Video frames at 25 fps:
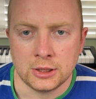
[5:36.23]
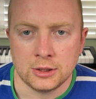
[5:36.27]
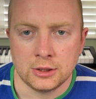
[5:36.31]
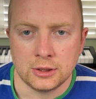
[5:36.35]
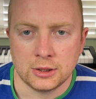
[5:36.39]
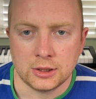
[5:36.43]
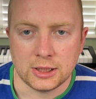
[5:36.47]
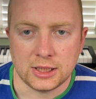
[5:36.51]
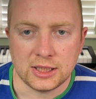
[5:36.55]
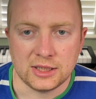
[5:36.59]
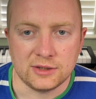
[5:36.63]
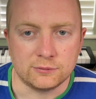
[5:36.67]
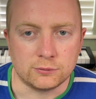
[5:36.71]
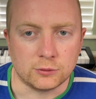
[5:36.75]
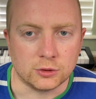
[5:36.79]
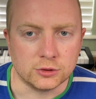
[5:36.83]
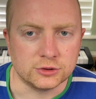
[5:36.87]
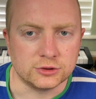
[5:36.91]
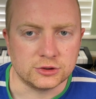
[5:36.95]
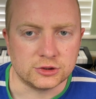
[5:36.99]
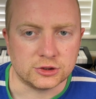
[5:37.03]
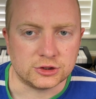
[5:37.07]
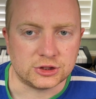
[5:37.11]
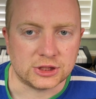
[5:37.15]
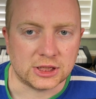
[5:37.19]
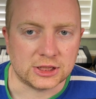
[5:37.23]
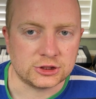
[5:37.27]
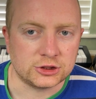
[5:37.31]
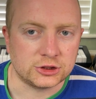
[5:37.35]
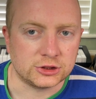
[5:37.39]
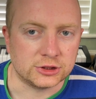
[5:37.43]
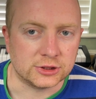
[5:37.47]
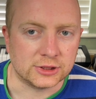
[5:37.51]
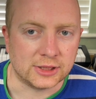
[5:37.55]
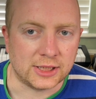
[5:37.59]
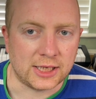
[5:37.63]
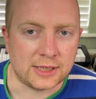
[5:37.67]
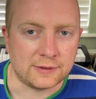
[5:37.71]
I have one
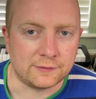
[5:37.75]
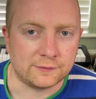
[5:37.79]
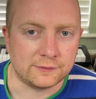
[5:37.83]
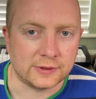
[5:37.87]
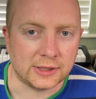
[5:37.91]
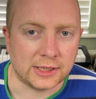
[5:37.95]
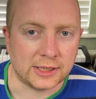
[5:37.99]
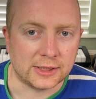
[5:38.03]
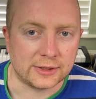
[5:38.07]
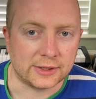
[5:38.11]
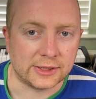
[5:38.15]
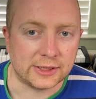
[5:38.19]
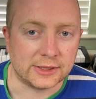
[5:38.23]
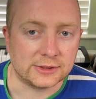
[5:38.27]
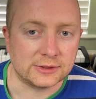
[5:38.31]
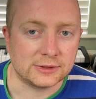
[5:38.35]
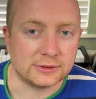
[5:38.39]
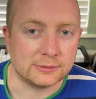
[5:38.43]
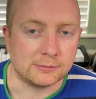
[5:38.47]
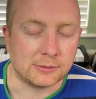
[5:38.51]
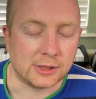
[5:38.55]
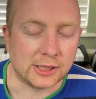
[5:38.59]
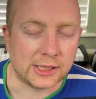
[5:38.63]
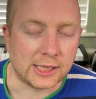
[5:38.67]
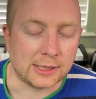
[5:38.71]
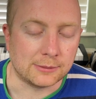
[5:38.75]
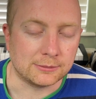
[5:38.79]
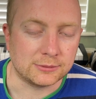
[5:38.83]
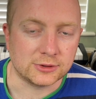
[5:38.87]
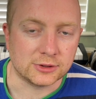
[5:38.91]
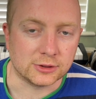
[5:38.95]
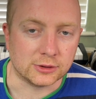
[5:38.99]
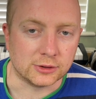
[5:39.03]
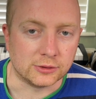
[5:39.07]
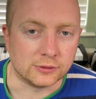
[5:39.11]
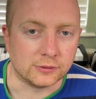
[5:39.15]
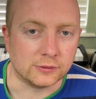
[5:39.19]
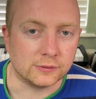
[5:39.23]
suggestion left and it's my
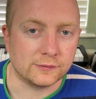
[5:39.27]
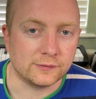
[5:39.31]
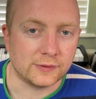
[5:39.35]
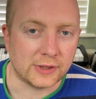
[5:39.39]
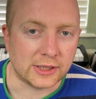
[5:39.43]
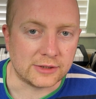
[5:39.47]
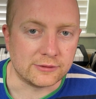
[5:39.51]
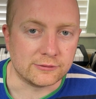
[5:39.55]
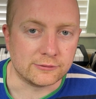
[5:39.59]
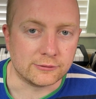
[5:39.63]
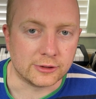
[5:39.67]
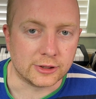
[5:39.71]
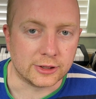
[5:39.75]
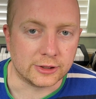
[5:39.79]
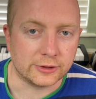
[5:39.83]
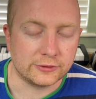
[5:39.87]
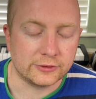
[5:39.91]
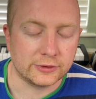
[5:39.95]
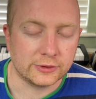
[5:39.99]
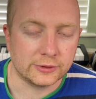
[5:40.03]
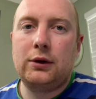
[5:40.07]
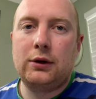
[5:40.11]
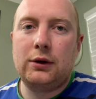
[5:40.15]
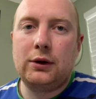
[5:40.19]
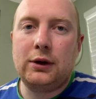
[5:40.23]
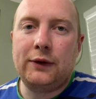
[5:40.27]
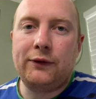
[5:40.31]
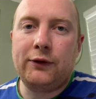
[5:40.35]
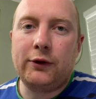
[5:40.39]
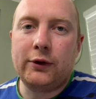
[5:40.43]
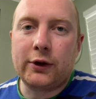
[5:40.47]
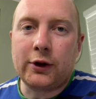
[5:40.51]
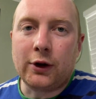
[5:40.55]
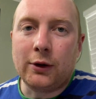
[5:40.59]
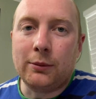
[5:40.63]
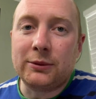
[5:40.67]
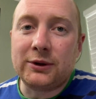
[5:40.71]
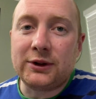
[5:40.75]
absolute favourite. If
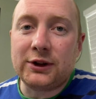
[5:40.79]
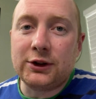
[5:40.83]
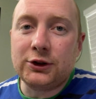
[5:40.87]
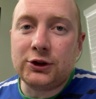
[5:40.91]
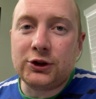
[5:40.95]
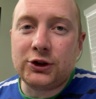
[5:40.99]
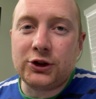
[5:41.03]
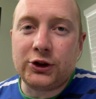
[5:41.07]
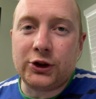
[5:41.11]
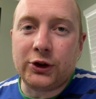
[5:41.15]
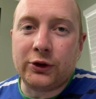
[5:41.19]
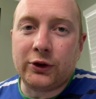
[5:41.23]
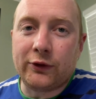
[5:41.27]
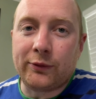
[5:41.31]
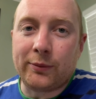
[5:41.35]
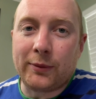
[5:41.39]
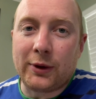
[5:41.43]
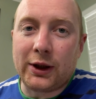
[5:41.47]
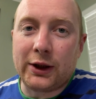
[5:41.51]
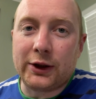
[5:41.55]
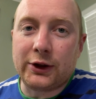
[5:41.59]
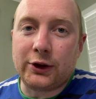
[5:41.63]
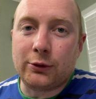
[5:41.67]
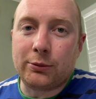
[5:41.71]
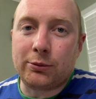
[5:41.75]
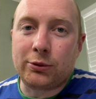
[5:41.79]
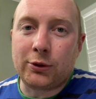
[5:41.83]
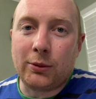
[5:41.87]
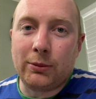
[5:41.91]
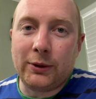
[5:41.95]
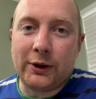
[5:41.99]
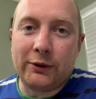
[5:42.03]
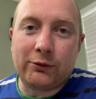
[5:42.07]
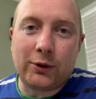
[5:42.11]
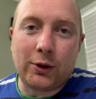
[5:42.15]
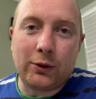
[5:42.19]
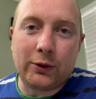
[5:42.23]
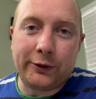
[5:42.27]
you're a composition student of mine, you'll
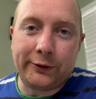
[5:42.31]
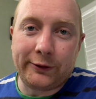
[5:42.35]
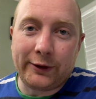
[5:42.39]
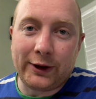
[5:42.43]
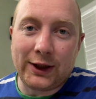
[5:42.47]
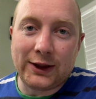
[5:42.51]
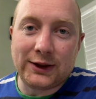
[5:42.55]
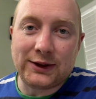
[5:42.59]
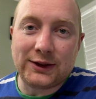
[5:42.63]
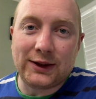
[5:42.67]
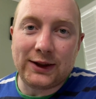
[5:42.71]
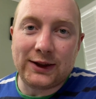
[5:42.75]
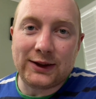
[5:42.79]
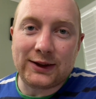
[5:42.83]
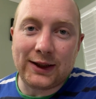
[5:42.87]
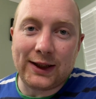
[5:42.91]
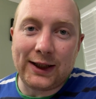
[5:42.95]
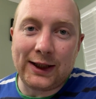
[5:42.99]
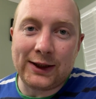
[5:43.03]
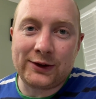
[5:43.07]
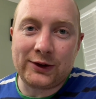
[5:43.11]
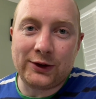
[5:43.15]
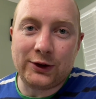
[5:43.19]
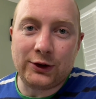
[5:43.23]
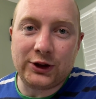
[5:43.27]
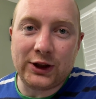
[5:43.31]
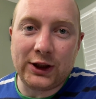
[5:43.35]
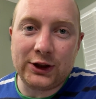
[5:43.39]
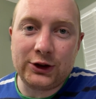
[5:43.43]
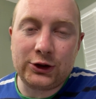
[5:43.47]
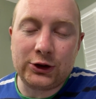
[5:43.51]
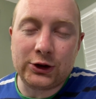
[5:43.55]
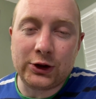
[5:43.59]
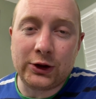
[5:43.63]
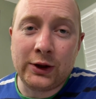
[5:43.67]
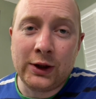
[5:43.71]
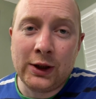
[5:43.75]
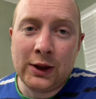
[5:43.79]
probably roll your eyes at this last
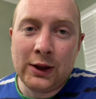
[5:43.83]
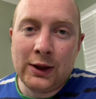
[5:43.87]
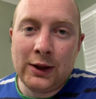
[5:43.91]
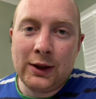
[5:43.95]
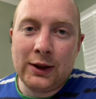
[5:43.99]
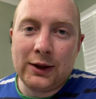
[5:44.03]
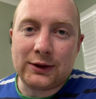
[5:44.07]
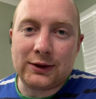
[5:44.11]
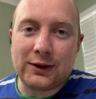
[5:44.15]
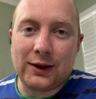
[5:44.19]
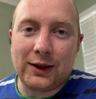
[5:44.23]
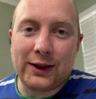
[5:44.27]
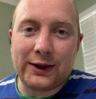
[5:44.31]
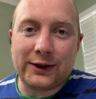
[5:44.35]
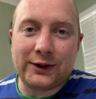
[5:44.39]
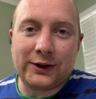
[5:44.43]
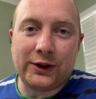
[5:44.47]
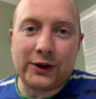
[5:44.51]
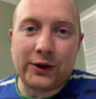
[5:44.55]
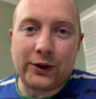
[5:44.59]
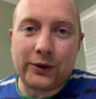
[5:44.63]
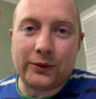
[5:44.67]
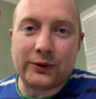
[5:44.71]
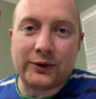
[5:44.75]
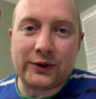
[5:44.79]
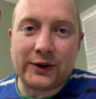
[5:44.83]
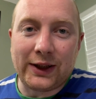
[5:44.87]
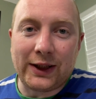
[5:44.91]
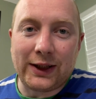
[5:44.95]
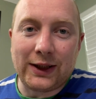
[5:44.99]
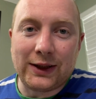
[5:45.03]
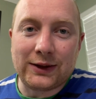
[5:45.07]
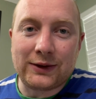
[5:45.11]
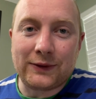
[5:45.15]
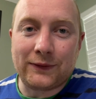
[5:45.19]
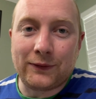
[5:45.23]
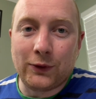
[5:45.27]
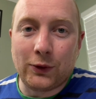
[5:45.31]
suggestion, as I like to use
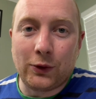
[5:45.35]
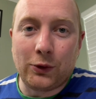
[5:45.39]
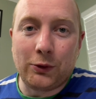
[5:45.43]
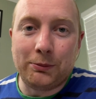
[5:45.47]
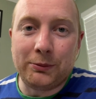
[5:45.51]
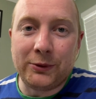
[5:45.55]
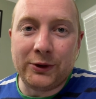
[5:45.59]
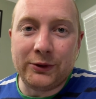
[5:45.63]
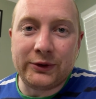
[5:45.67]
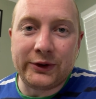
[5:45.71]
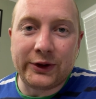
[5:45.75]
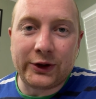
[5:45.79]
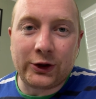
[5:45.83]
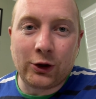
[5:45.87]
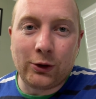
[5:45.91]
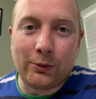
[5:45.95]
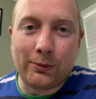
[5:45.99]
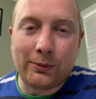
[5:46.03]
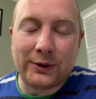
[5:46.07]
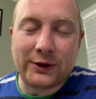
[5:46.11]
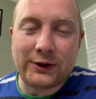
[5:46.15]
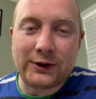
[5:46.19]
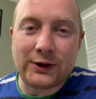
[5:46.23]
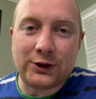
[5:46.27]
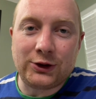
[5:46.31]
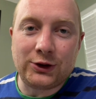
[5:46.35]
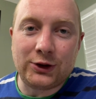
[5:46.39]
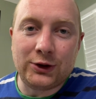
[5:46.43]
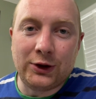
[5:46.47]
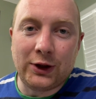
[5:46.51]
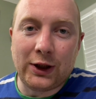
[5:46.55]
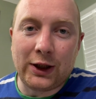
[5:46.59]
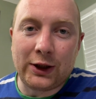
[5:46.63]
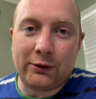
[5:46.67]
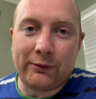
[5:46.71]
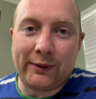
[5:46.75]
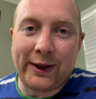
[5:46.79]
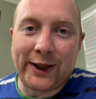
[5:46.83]
these for music composition
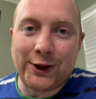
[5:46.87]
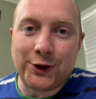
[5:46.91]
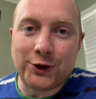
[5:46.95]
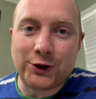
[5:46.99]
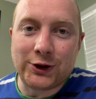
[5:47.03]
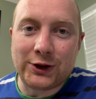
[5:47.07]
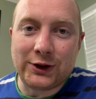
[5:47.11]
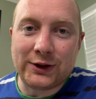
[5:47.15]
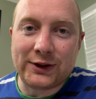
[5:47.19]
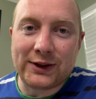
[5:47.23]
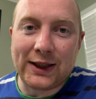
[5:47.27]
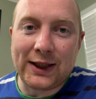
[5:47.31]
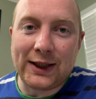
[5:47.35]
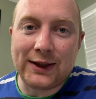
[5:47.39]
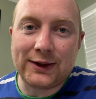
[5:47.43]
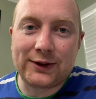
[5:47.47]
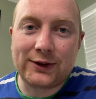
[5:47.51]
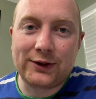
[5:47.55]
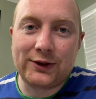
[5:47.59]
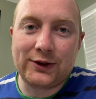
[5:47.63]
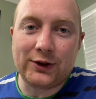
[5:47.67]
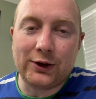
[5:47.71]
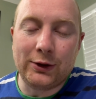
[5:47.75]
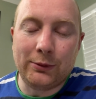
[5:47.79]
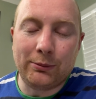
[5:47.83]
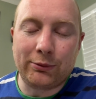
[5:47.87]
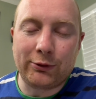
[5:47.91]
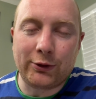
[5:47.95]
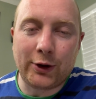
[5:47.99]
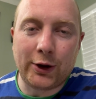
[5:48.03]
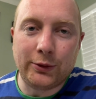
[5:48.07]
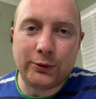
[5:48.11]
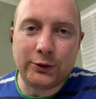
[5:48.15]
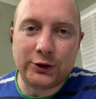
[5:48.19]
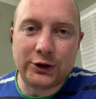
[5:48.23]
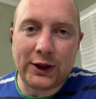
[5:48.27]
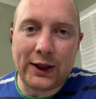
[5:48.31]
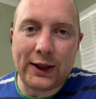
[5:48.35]
and arranging tasks and
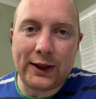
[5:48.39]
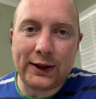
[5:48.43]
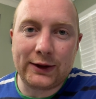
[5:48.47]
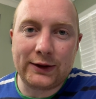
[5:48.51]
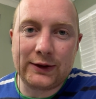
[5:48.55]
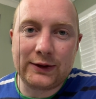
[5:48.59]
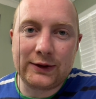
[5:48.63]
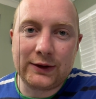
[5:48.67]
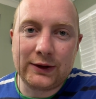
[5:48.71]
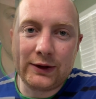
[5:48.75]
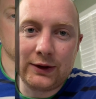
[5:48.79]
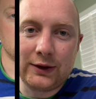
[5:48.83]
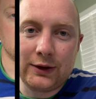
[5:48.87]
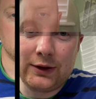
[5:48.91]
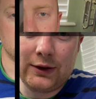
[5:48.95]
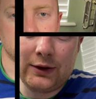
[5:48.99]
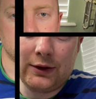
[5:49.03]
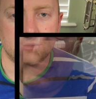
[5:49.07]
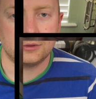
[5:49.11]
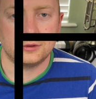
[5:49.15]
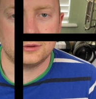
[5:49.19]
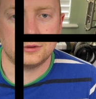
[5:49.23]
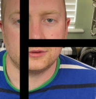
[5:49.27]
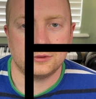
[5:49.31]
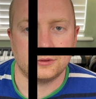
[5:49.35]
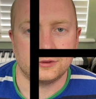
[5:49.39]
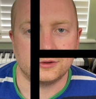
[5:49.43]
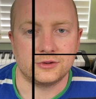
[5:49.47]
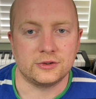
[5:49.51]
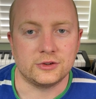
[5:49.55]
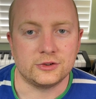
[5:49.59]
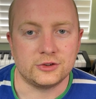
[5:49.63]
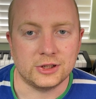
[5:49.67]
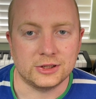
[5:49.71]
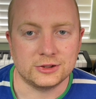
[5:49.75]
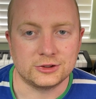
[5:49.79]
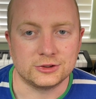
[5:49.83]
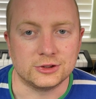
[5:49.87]
projects. The
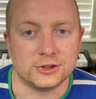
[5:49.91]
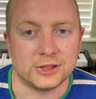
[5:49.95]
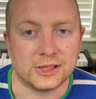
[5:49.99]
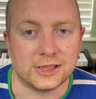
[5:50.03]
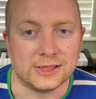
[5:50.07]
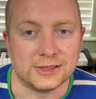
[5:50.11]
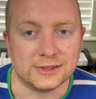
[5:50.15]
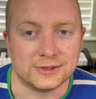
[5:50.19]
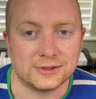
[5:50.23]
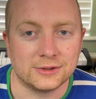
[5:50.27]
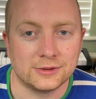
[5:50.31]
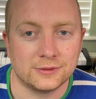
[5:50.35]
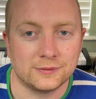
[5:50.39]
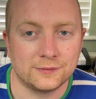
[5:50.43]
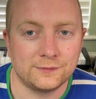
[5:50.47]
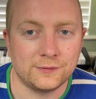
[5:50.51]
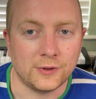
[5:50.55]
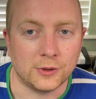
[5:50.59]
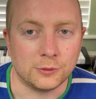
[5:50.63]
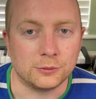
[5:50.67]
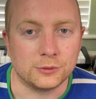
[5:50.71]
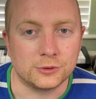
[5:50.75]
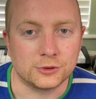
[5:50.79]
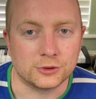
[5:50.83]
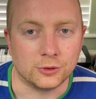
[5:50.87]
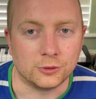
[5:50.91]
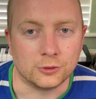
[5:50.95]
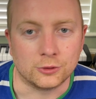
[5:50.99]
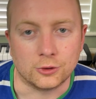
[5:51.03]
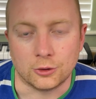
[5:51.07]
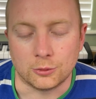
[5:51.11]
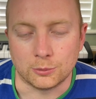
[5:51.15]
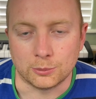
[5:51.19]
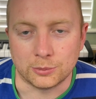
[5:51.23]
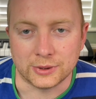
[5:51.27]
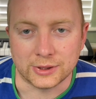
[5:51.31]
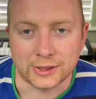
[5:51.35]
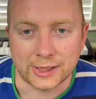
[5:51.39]
suggestion is folk song
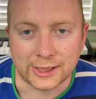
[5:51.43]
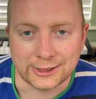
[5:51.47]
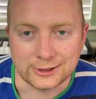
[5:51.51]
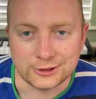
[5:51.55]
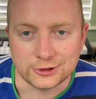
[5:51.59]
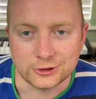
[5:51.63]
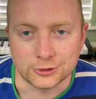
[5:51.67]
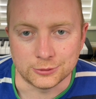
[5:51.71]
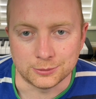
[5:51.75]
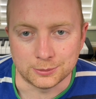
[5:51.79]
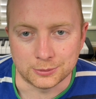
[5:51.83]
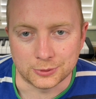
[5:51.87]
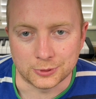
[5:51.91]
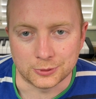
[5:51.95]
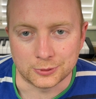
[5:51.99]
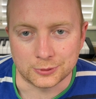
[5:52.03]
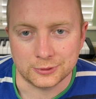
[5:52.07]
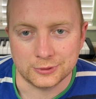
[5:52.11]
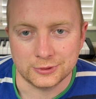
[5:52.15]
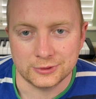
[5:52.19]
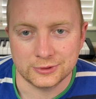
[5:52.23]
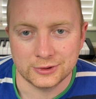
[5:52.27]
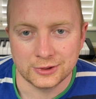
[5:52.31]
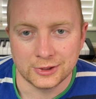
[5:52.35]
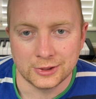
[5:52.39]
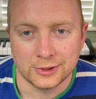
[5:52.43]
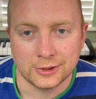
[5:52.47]
compilation books.